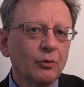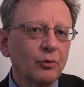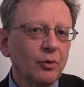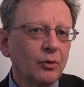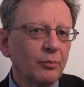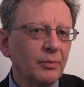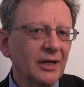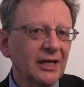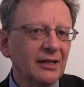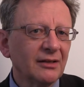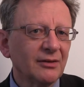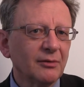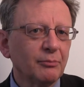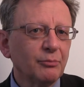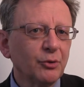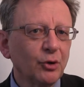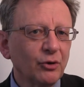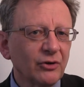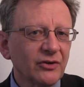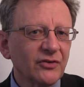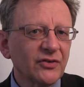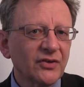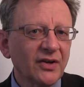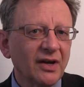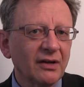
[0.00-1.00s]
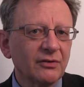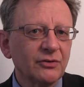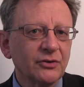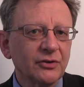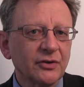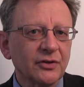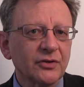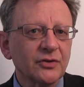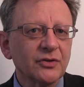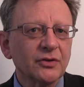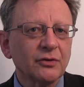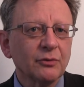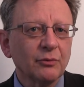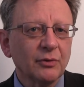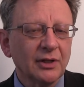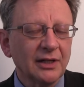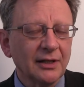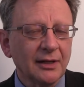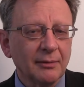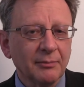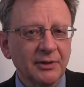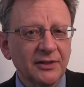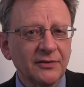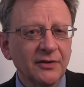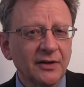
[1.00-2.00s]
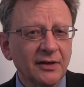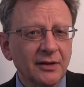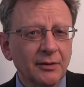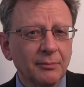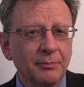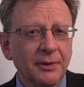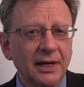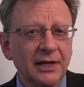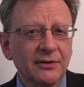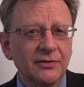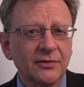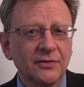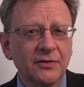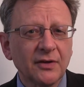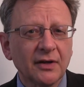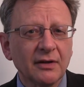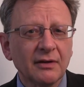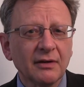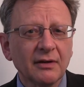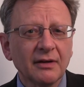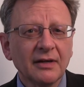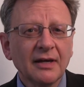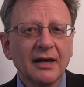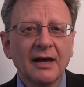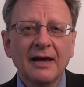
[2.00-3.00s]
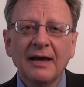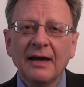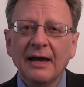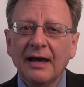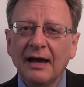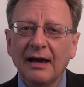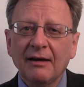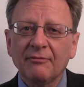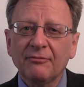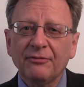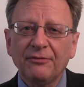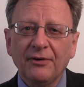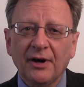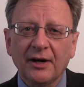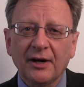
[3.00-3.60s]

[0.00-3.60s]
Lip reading: will be in the poorest countries with limited capacity. And